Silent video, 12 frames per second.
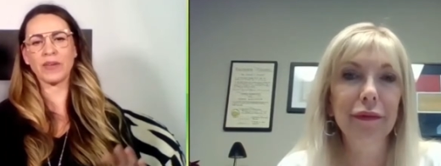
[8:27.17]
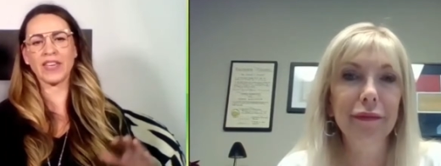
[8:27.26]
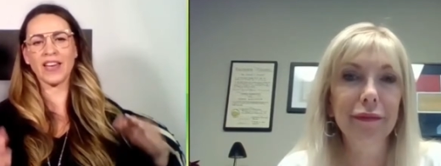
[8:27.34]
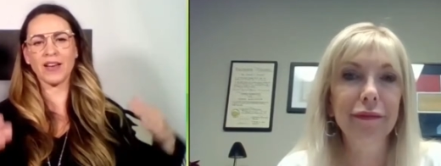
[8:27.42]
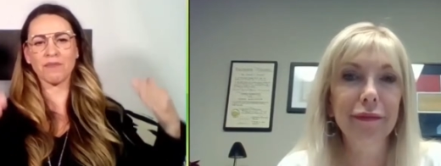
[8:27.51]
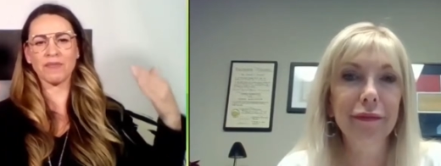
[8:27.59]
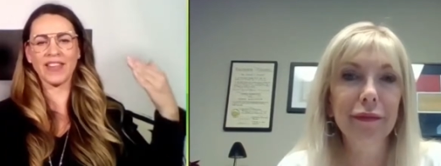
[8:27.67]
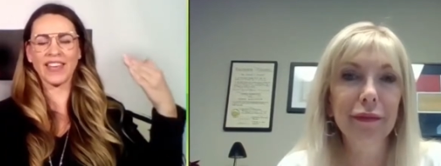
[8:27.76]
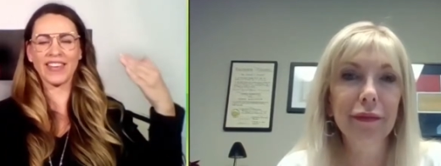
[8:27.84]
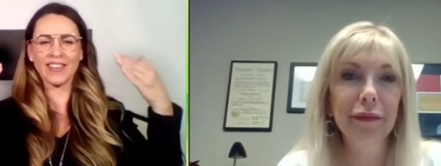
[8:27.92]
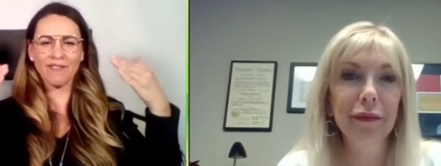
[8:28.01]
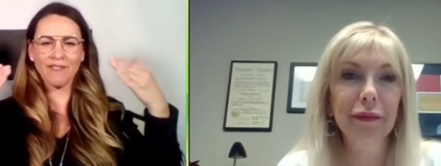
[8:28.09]
Speaker 1: become
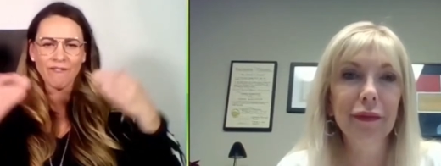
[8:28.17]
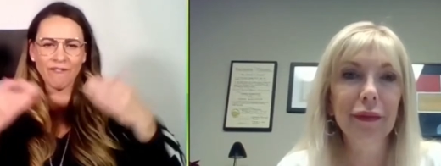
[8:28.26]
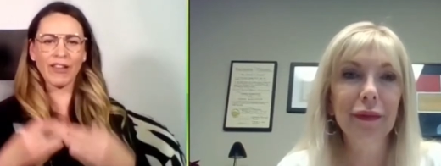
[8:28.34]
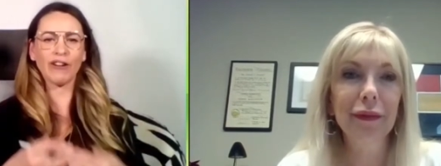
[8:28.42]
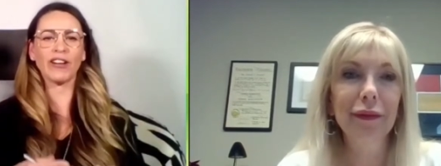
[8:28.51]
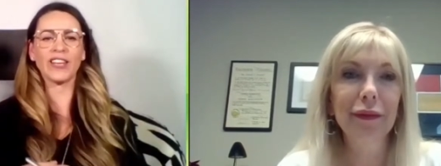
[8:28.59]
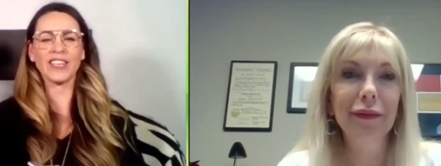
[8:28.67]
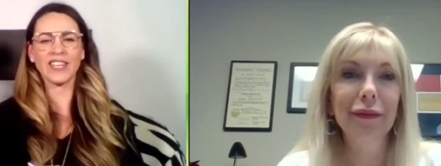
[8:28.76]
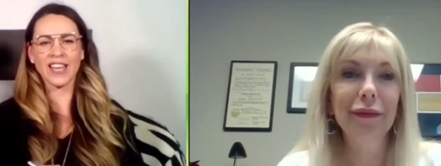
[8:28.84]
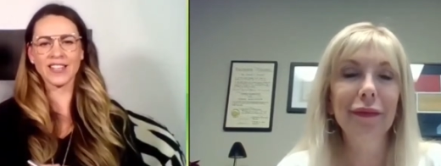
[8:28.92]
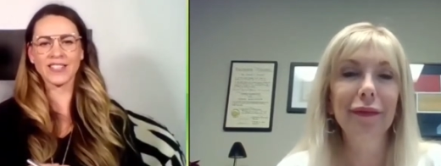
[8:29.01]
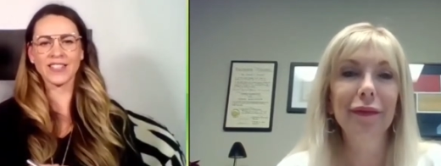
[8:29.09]
like very
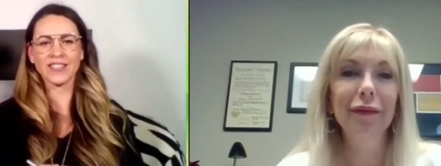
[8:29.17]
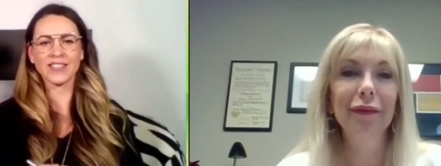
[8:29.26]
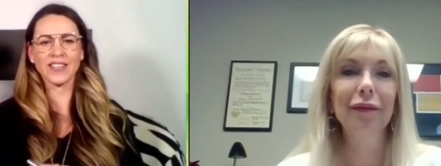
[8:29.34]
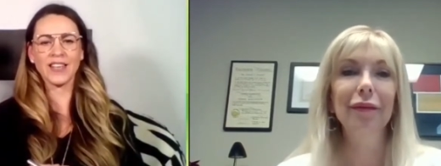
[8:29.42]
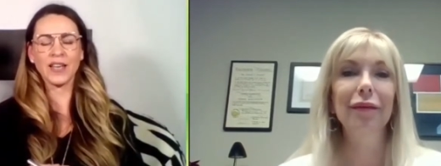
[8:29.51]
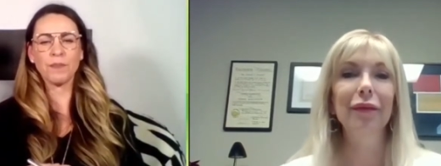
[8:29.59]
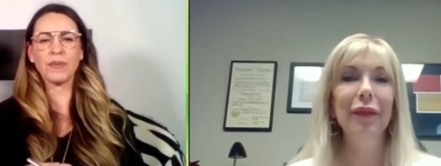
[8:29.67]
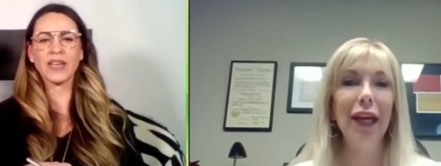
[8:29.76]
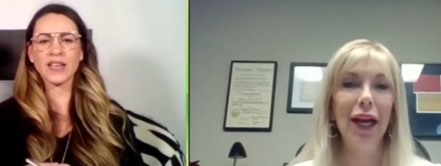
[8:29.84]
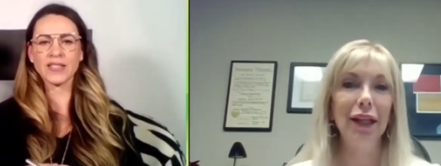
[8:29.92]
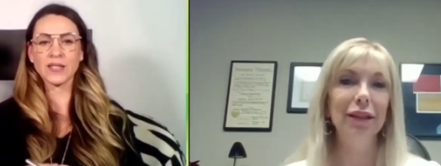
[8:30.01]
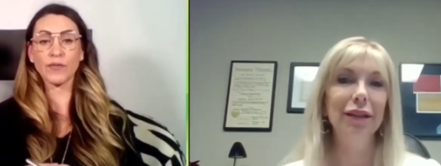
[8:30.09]
connected
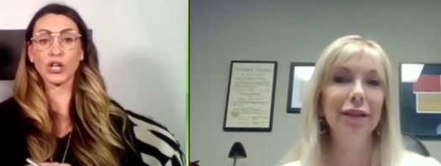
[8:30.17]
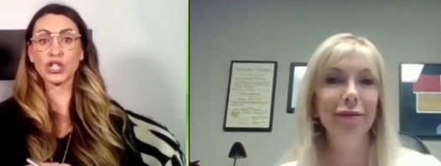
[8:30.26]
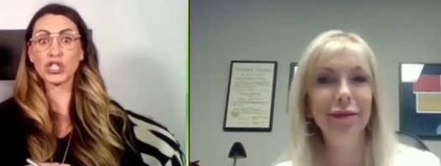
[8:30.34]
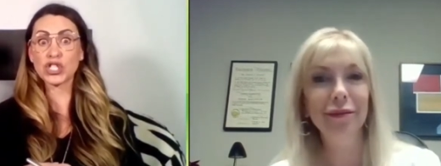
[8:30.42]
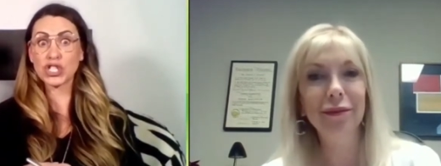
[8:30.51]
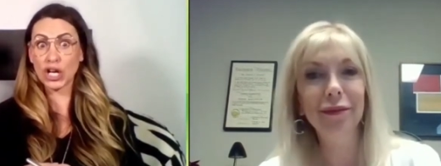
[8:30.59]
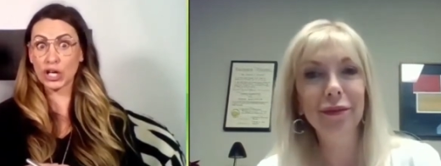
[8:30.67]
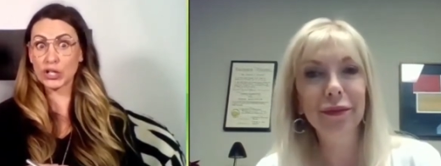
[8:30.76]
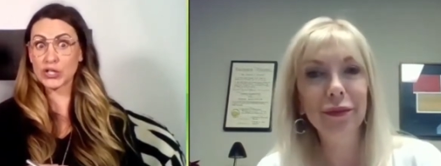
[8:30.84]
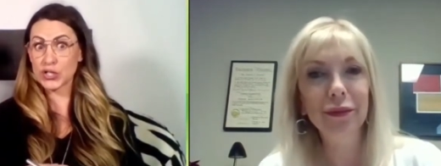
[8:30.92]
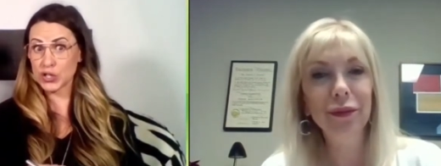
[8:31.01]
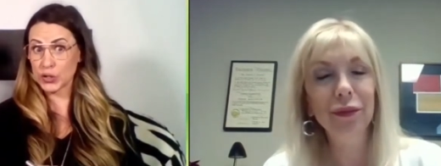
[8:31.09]
because of our shared
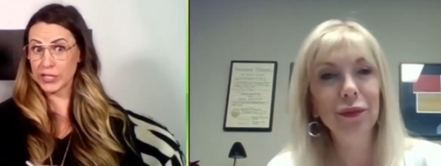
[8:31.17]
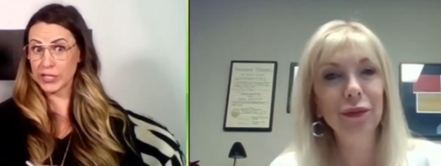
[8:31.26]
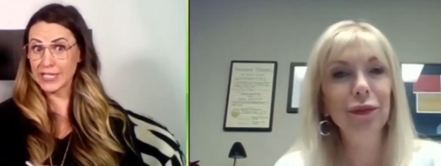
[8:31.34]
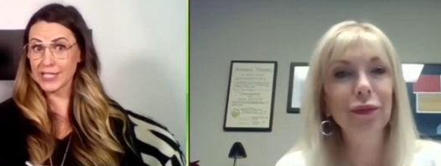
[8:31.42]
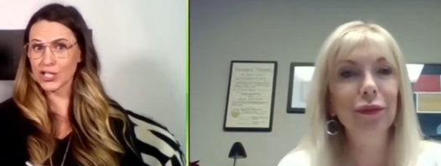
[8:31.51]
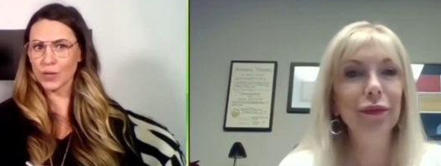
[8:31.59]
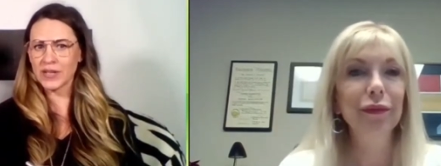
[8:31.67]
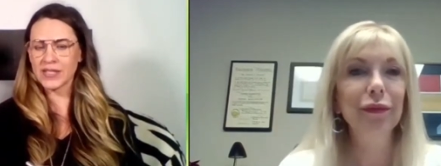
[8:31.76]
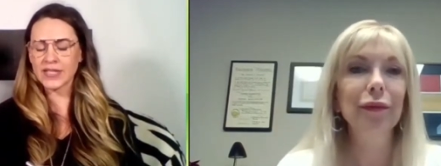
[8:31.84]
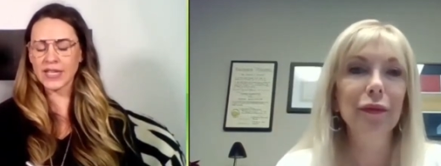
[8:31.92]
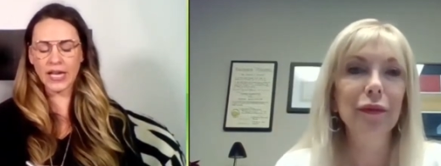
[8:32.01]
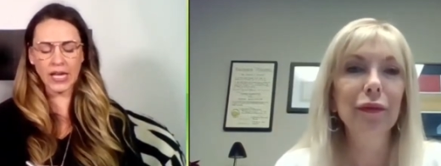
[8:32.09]
stories, shall we
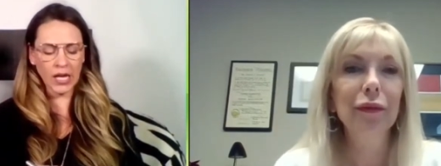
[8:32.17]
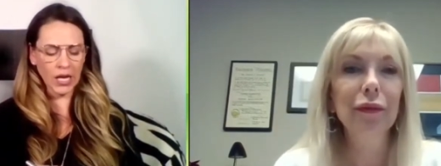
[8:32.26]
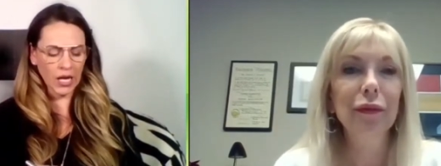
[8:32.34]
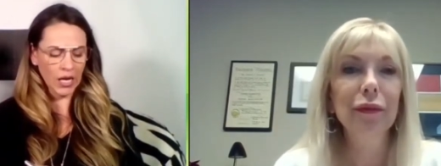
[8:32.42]
say.